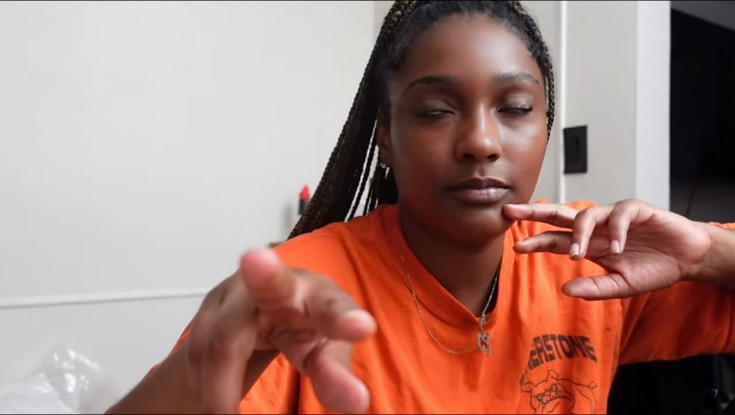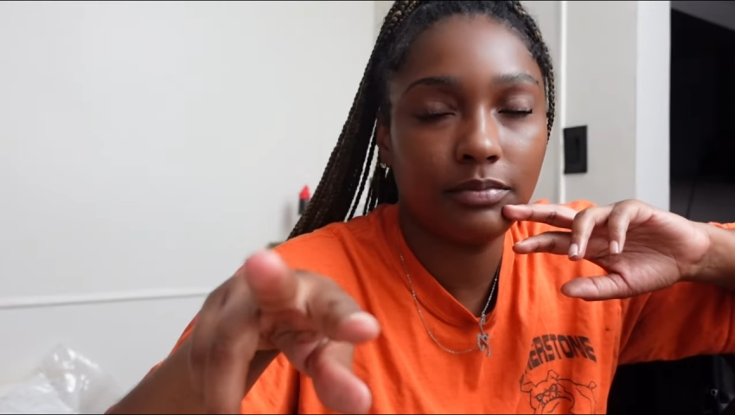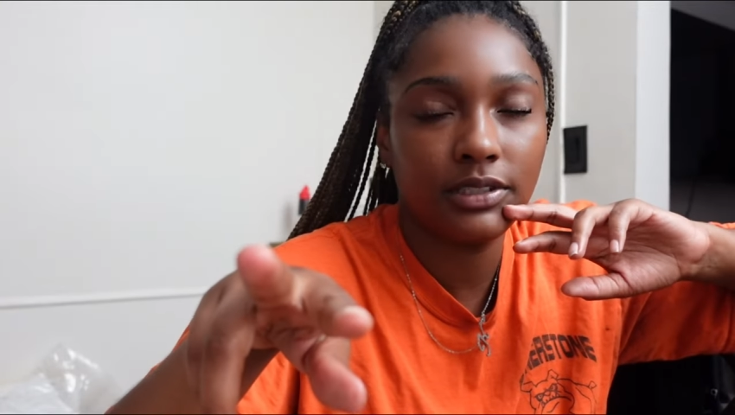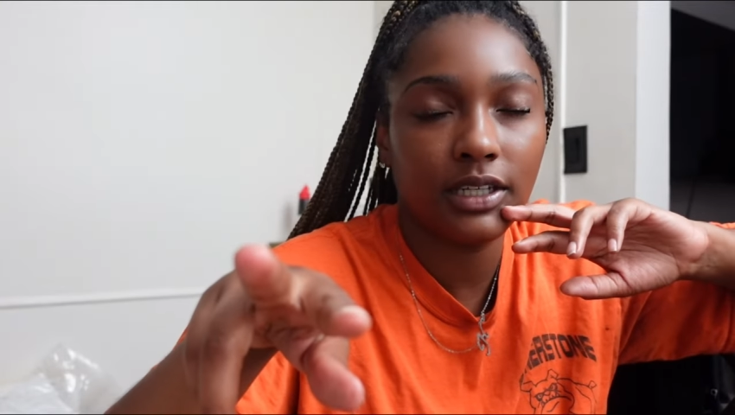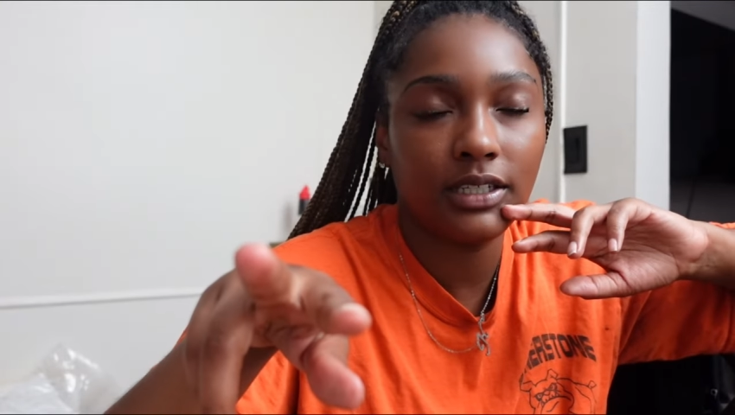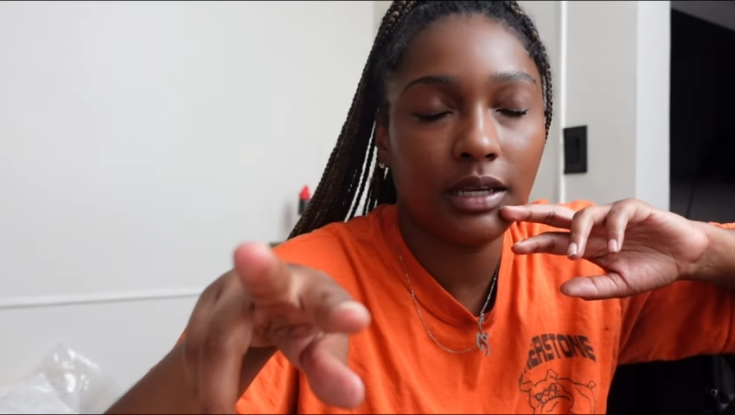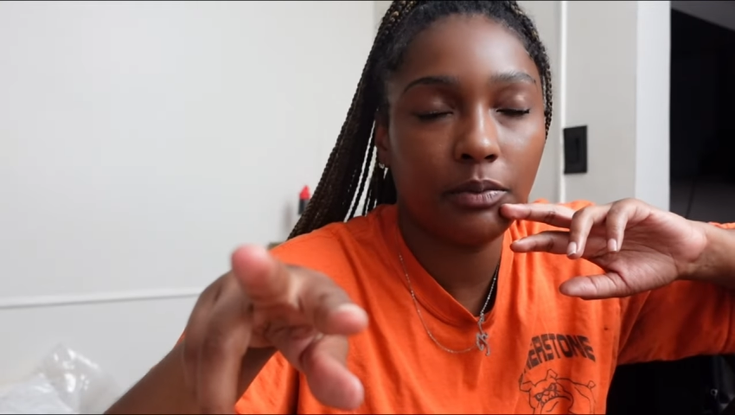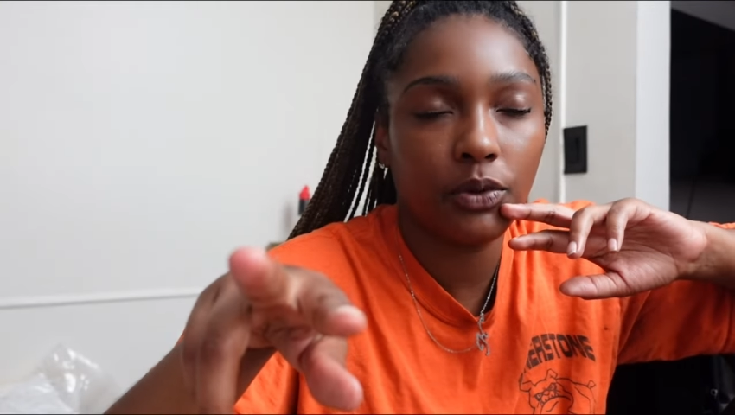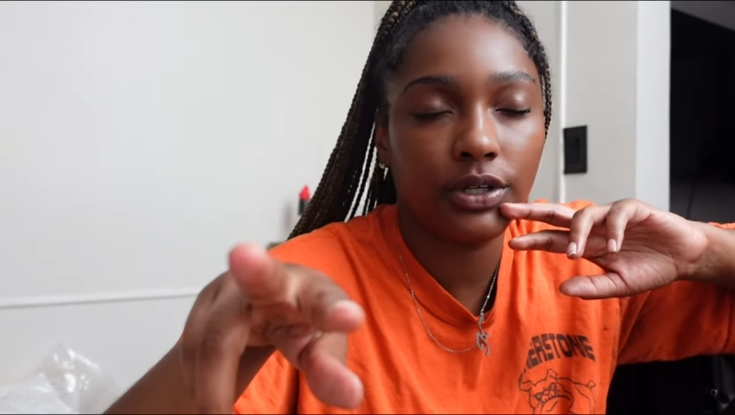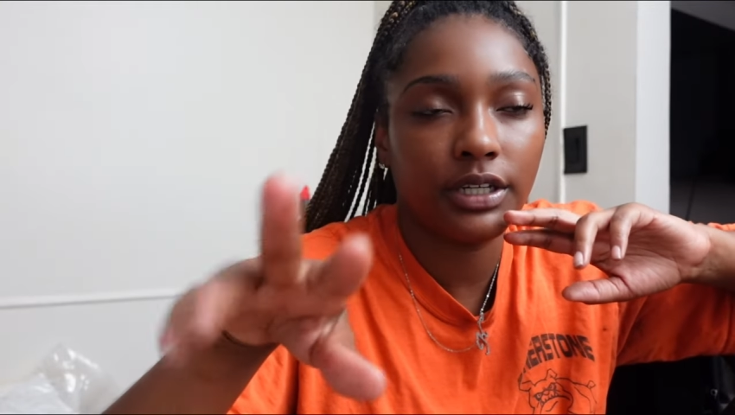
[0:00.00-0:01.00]
Sunday
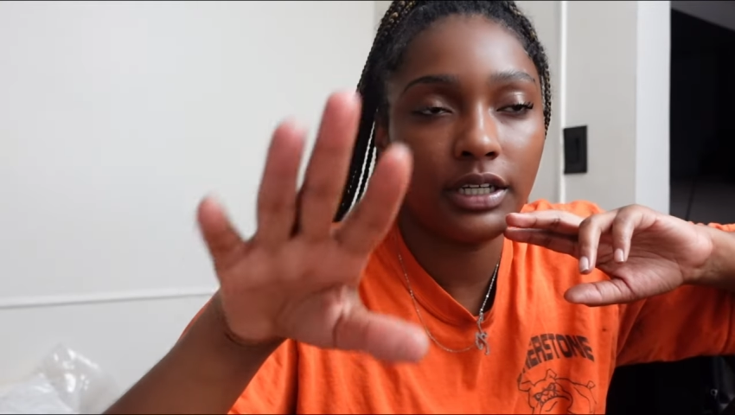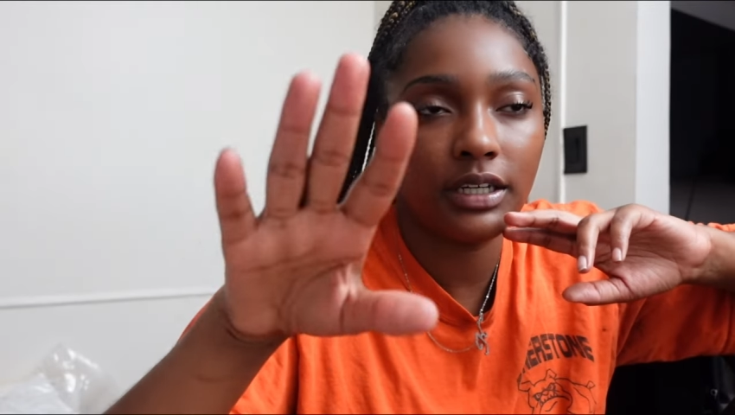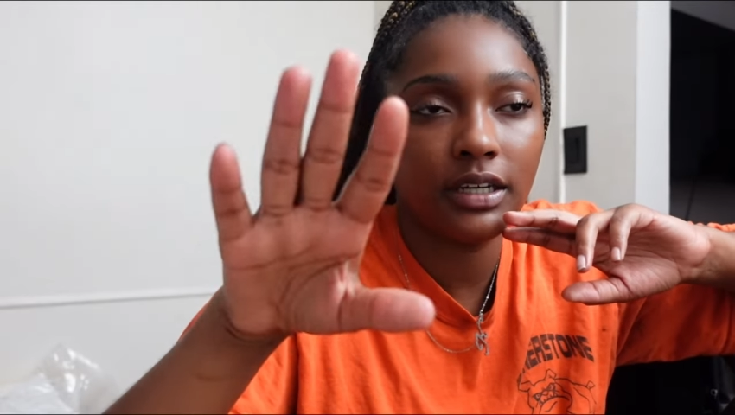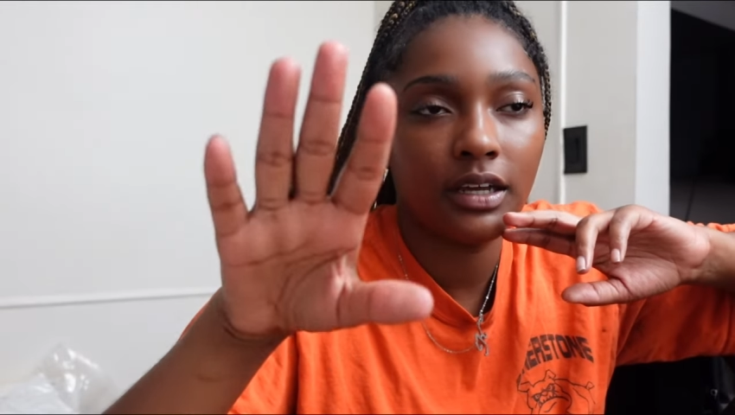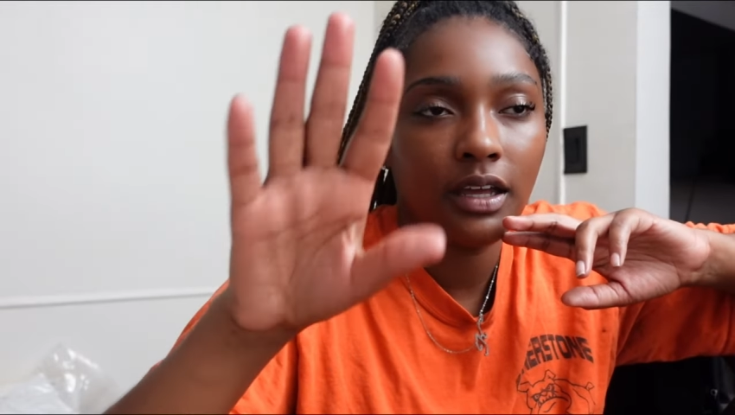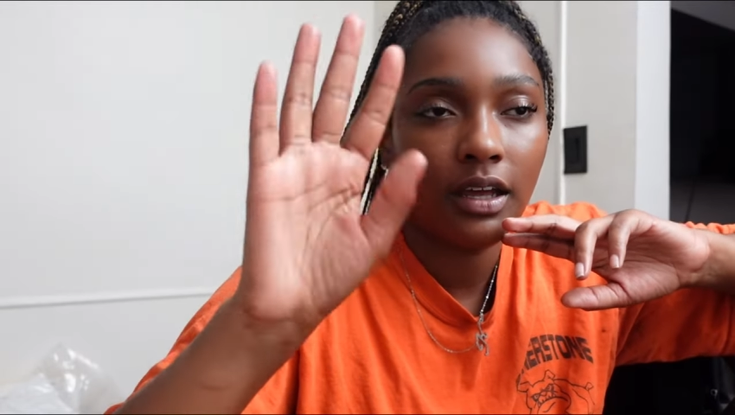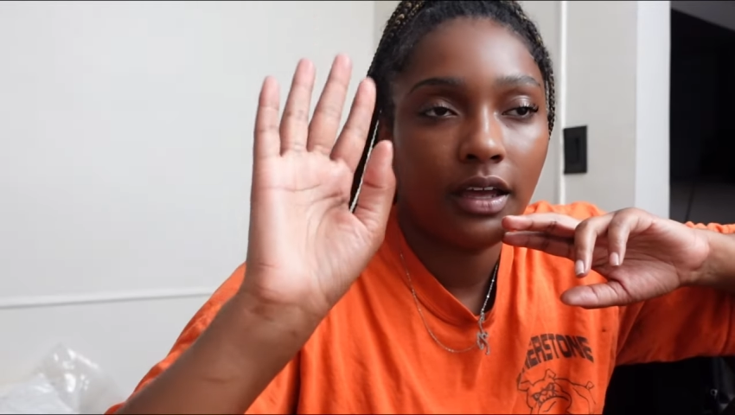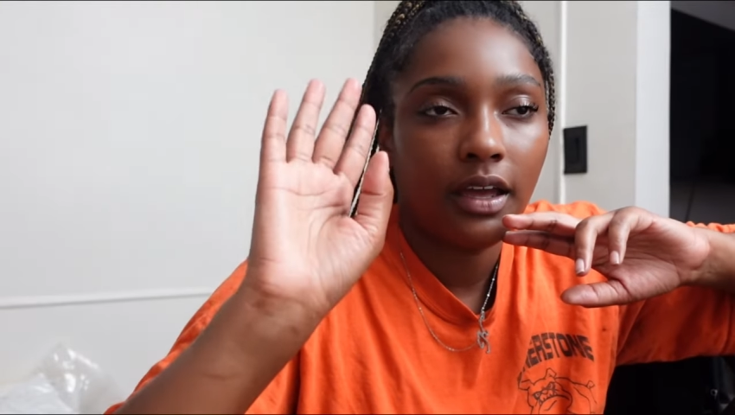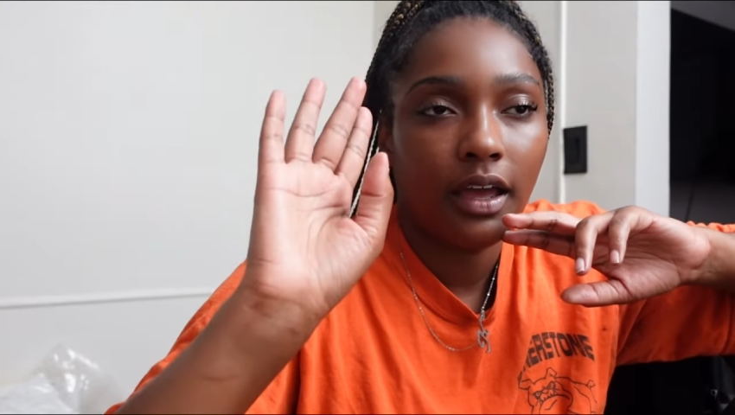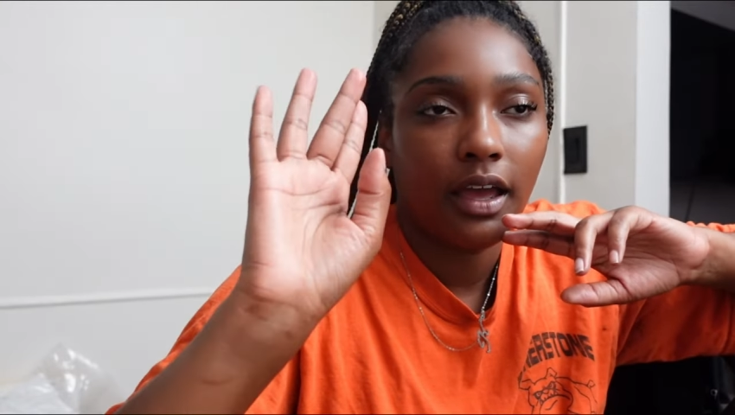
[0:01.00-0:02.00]
morning
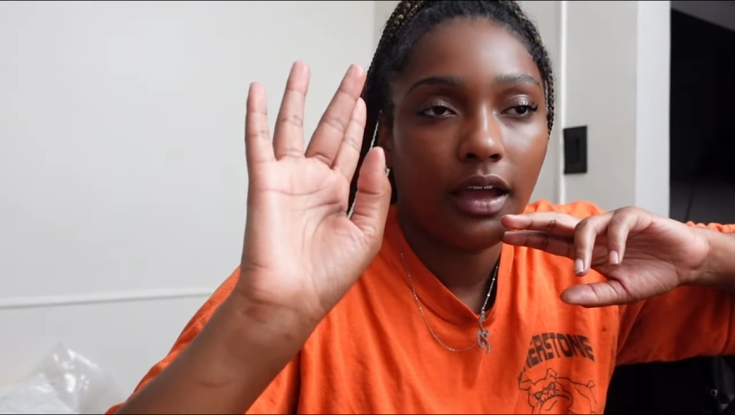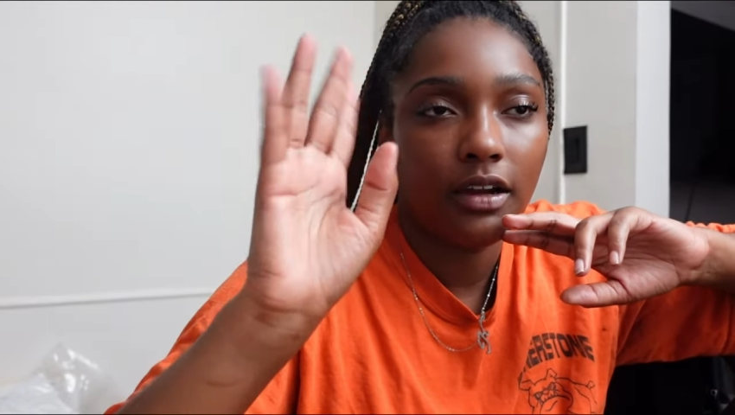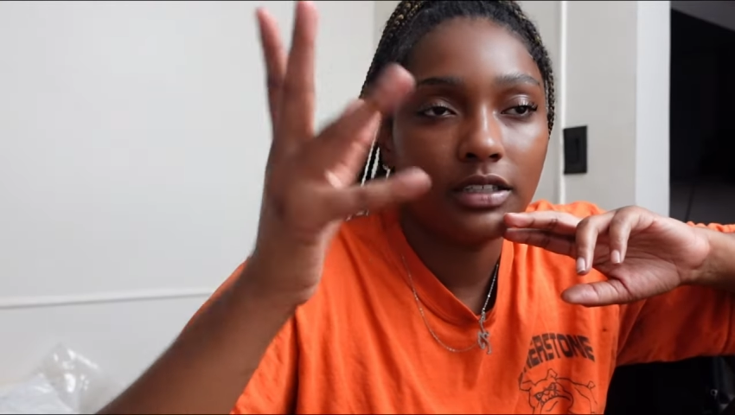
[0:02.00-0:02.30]
or